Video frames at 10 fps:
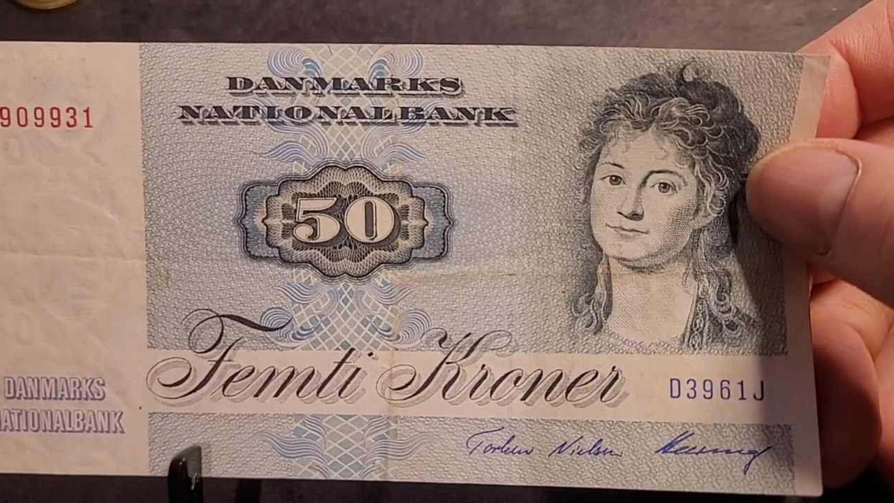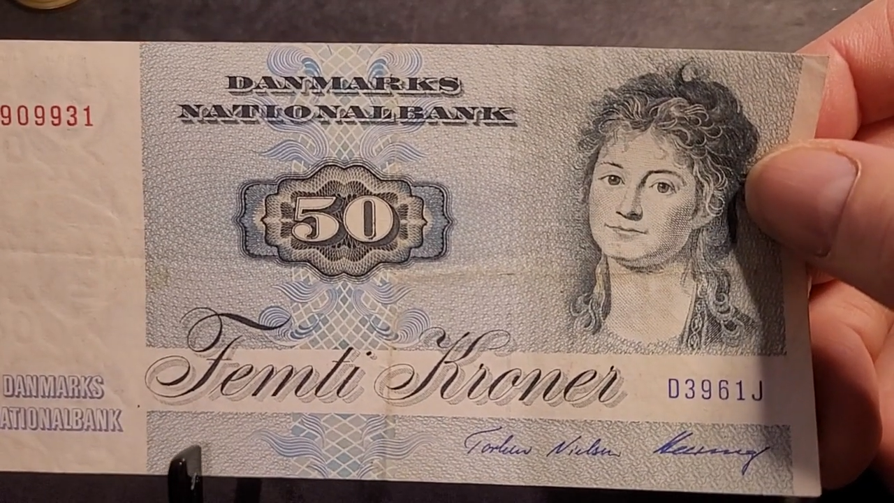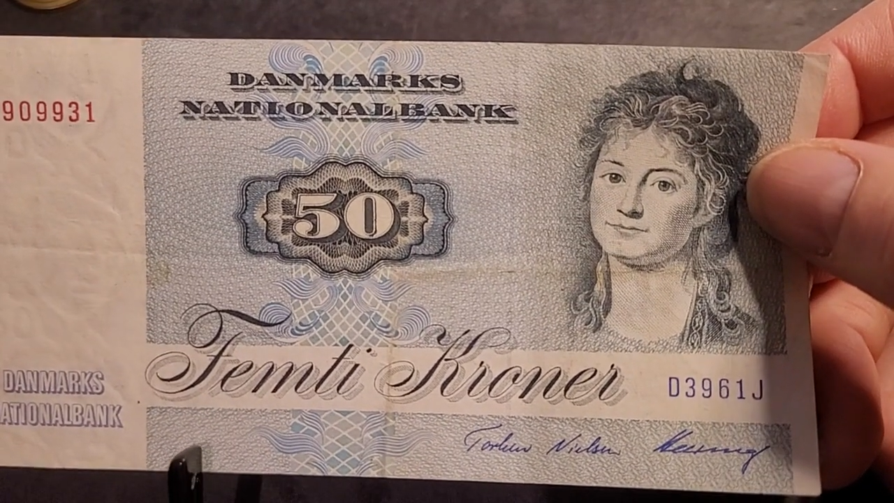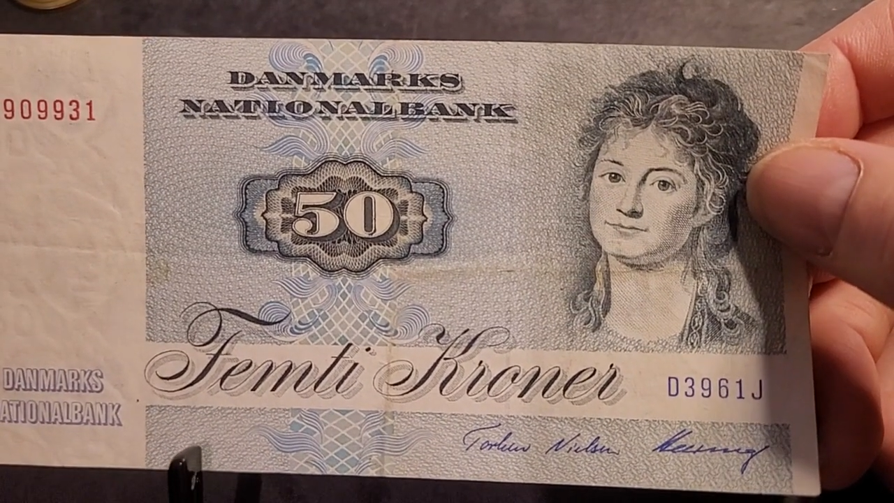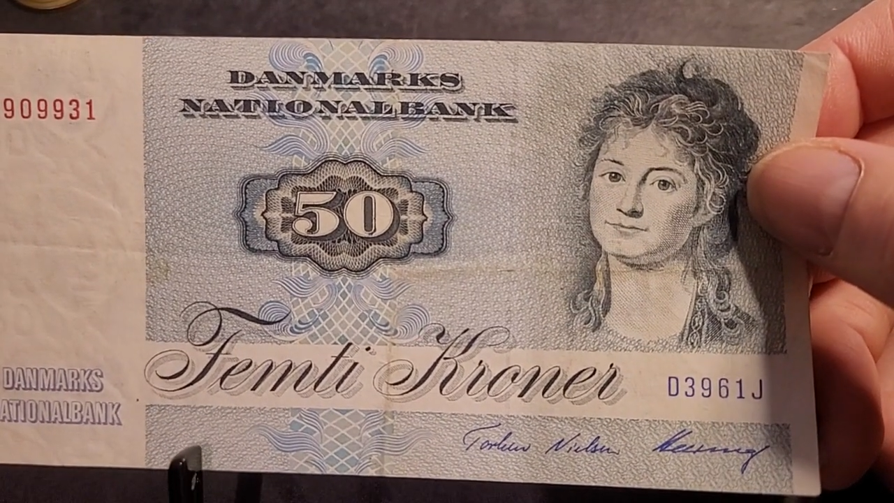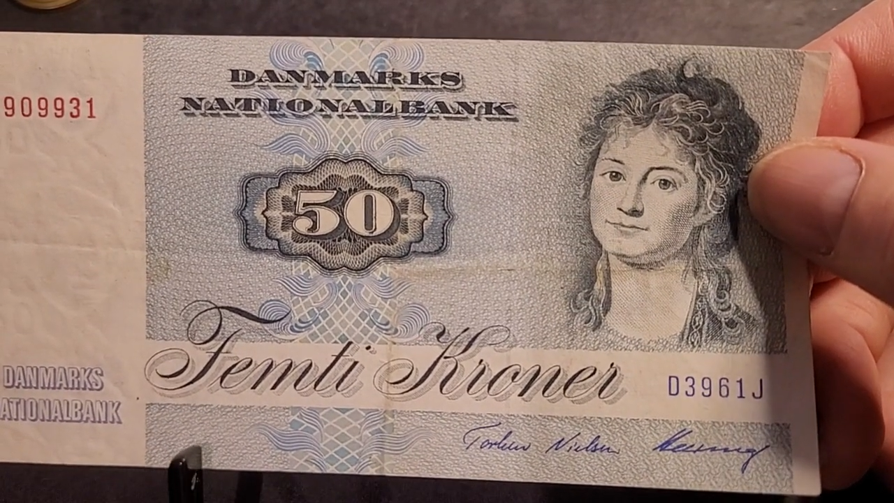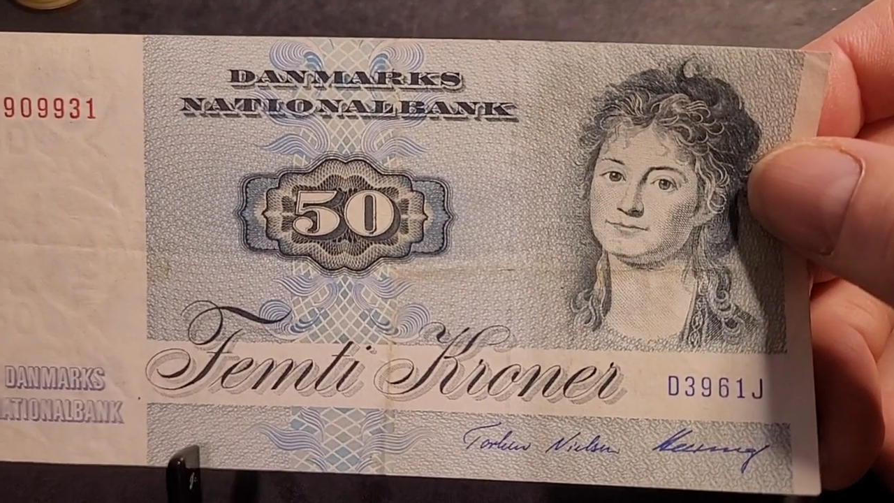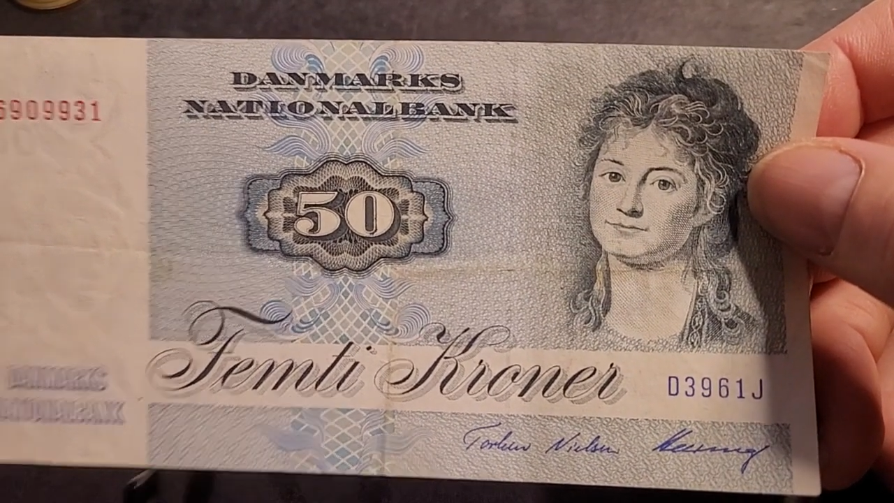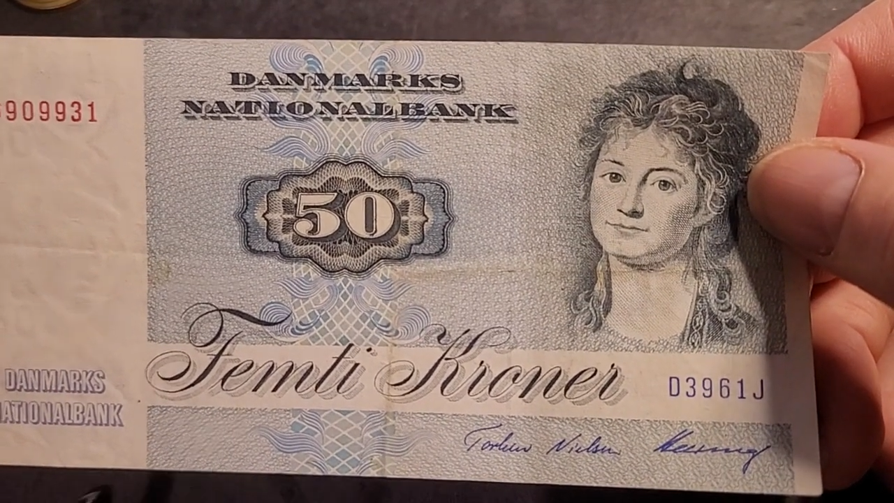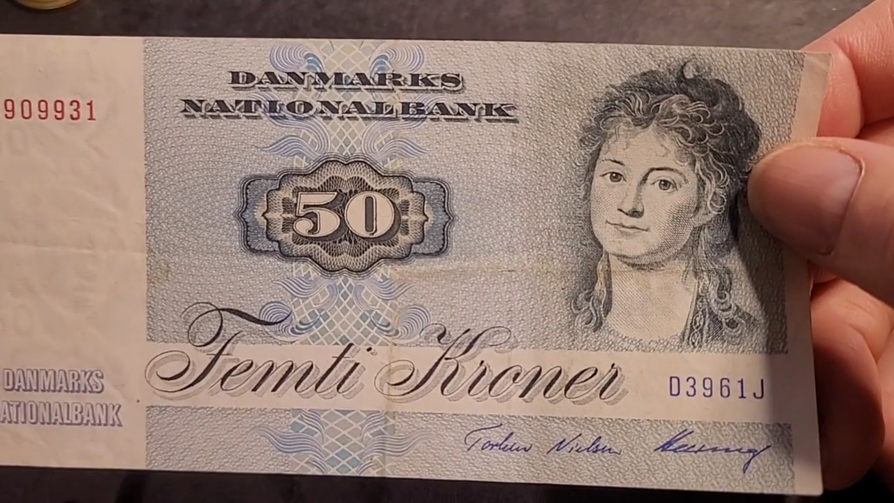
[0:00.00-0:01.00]

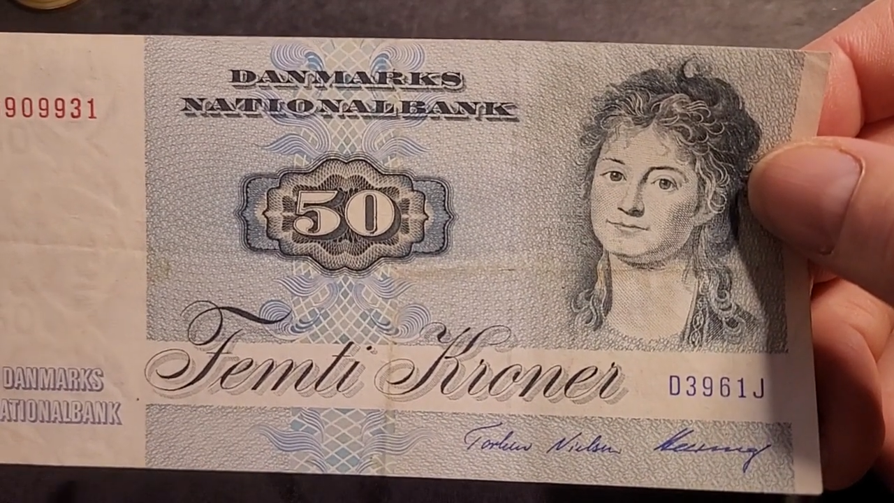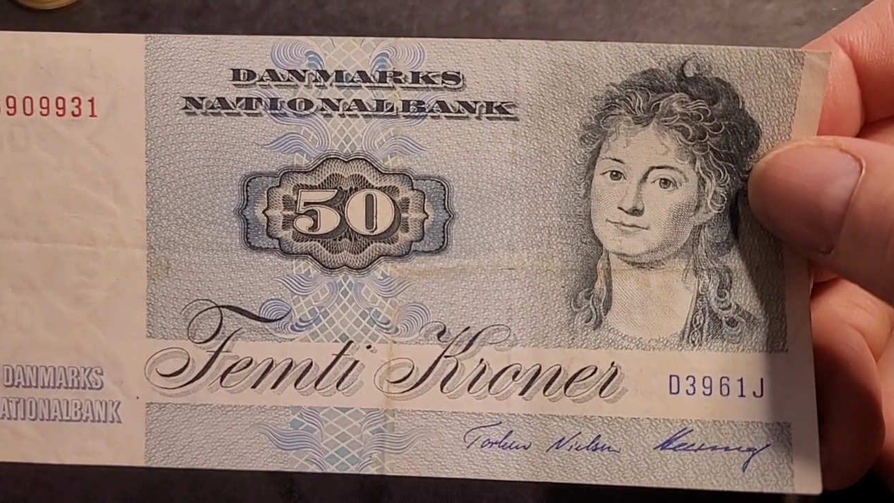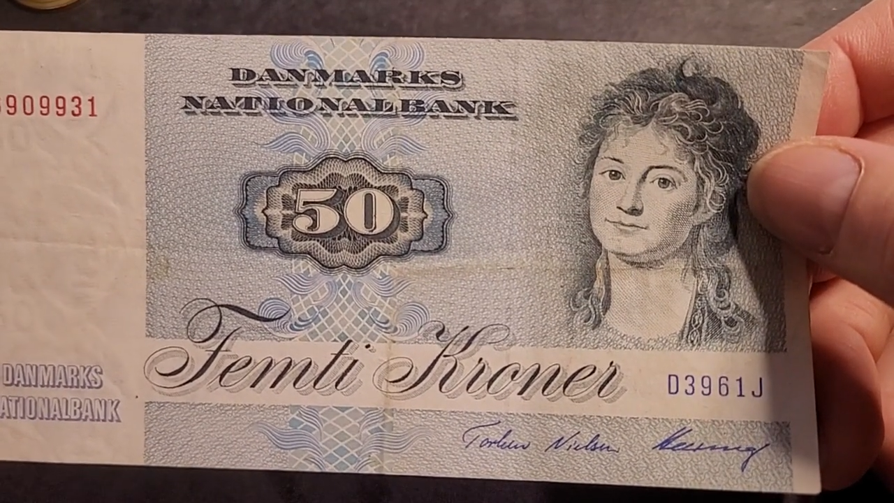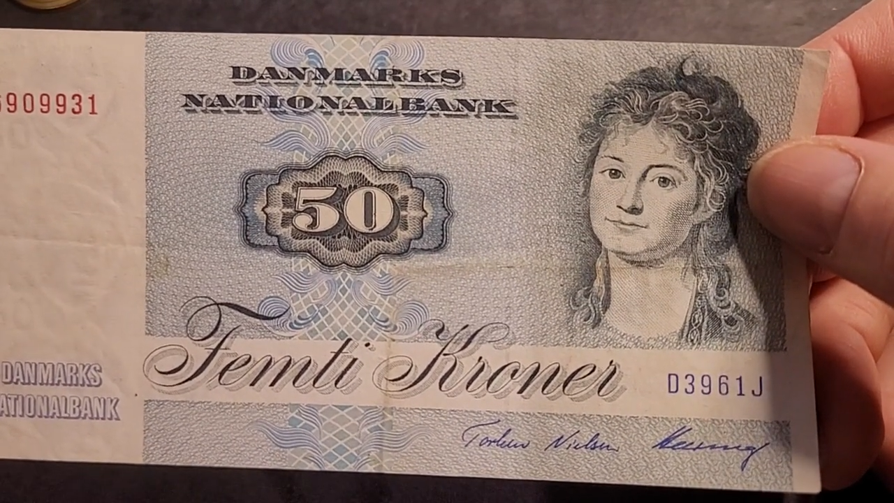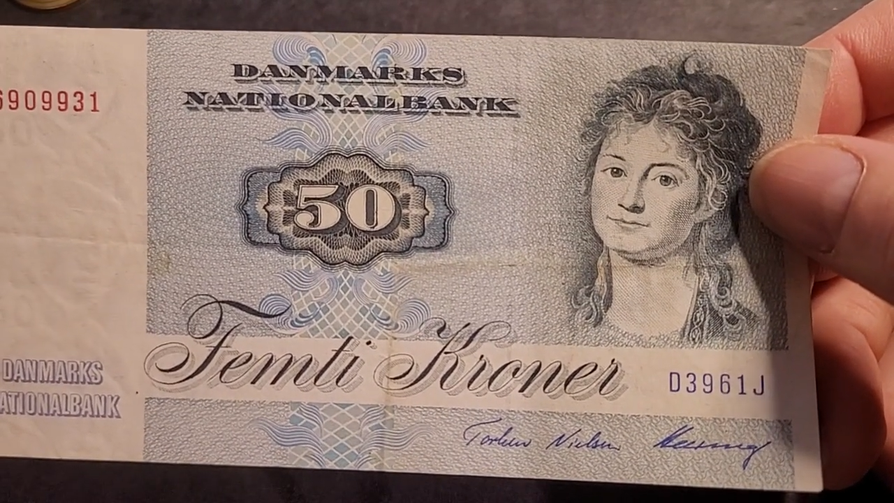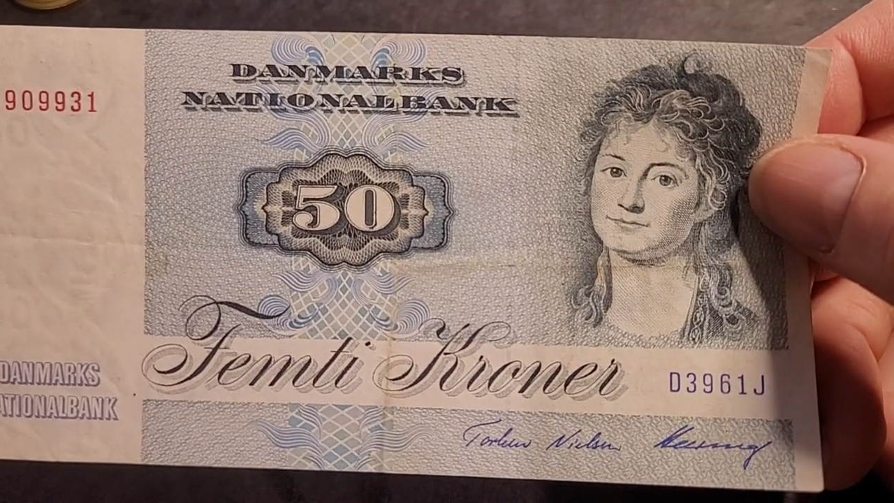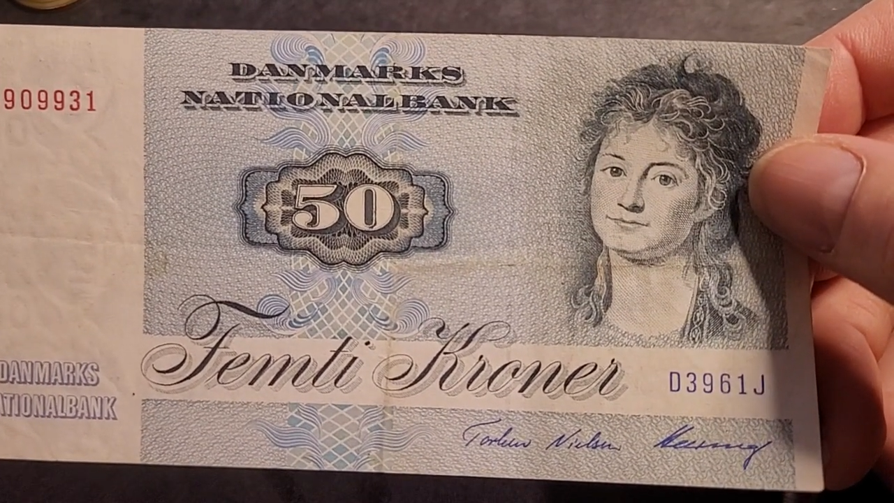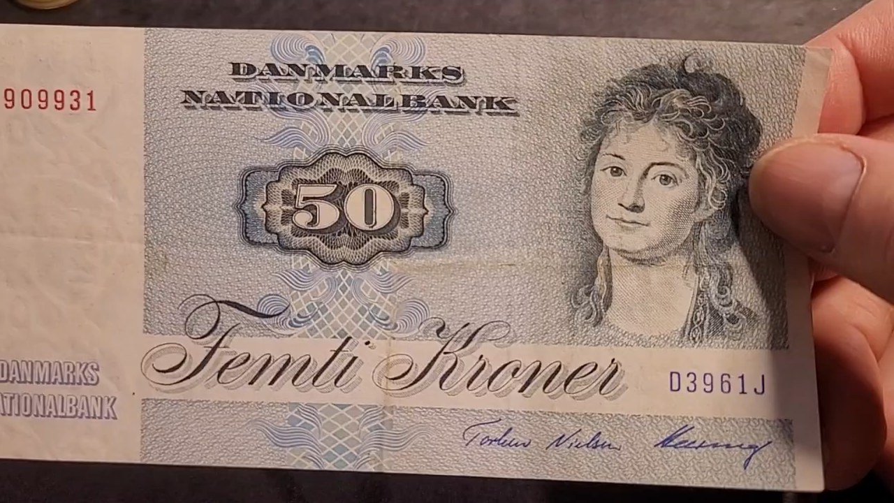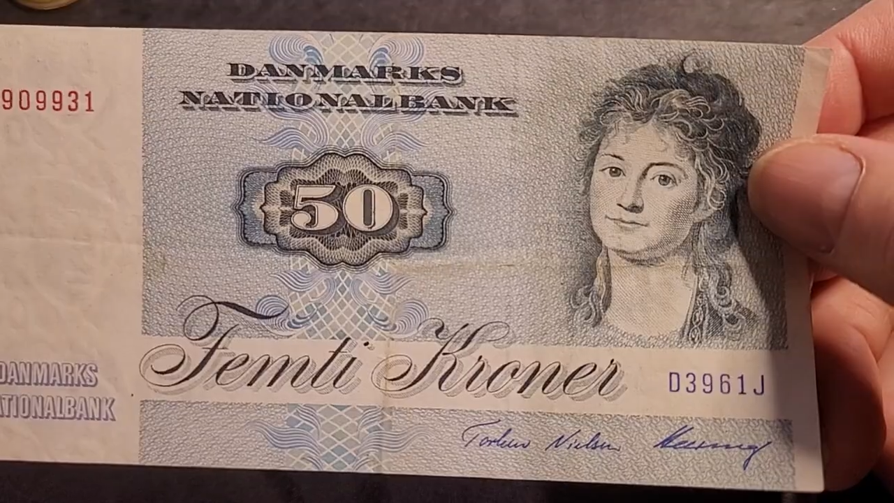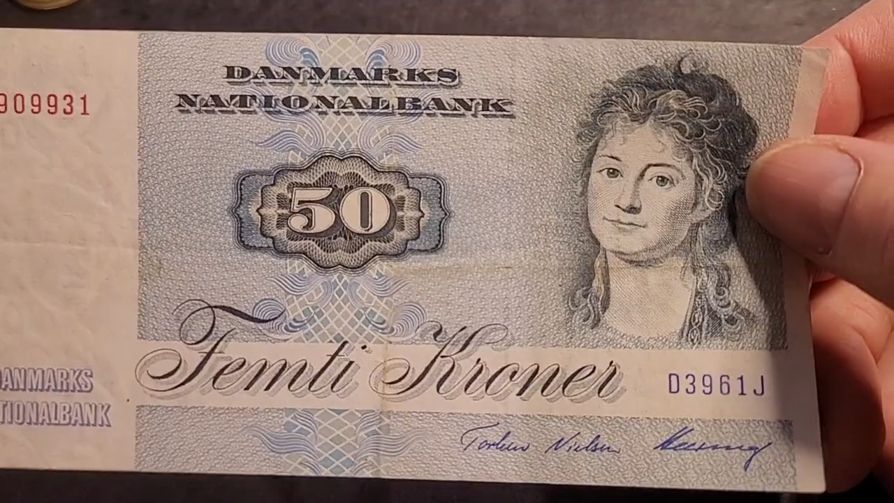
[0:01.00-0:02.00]
And
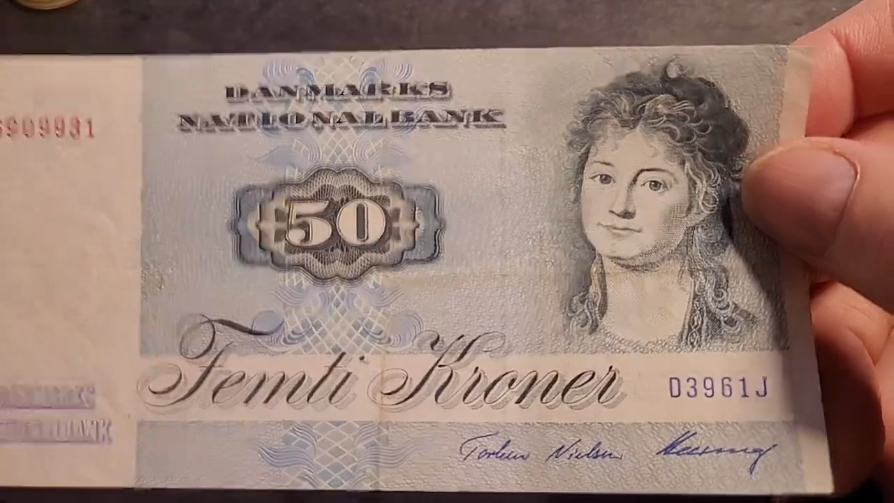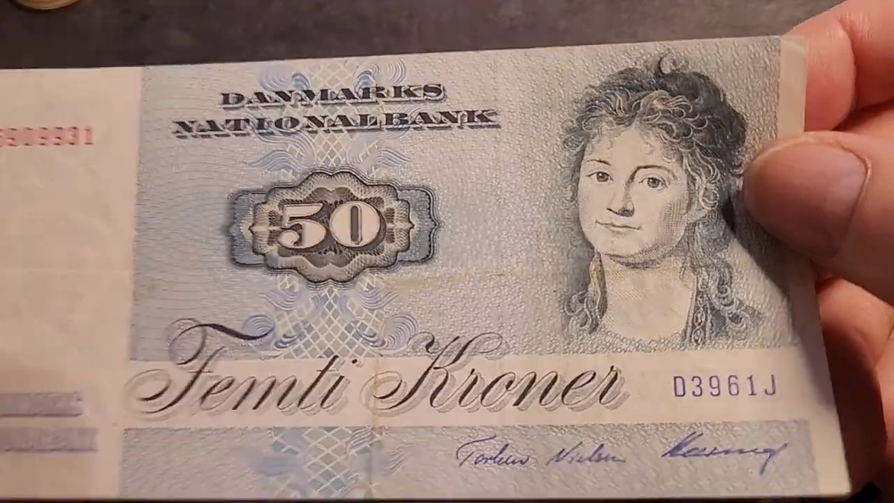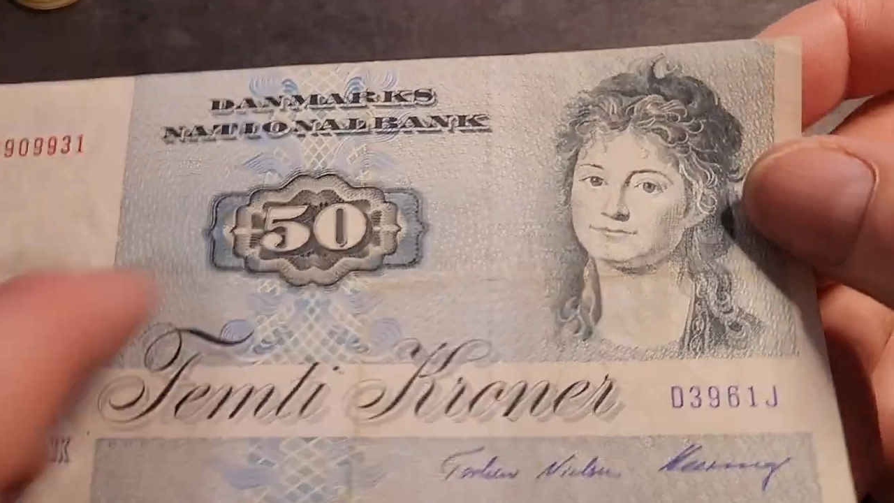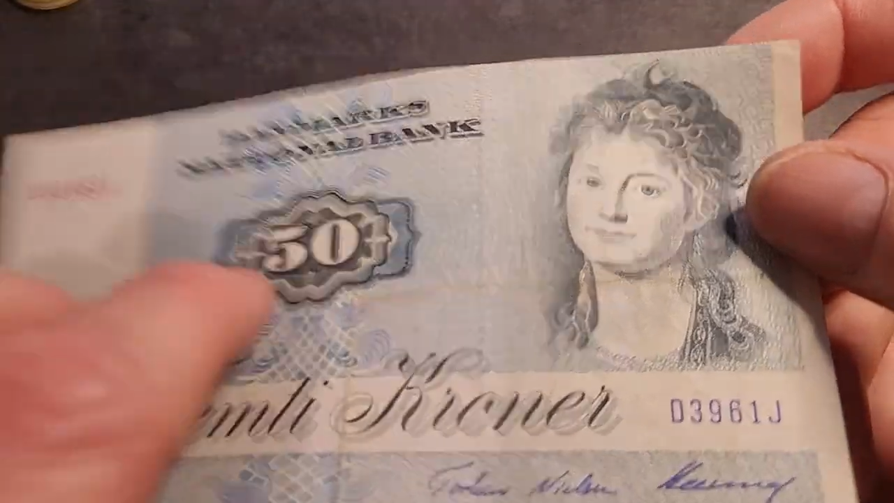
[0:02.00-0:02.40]
it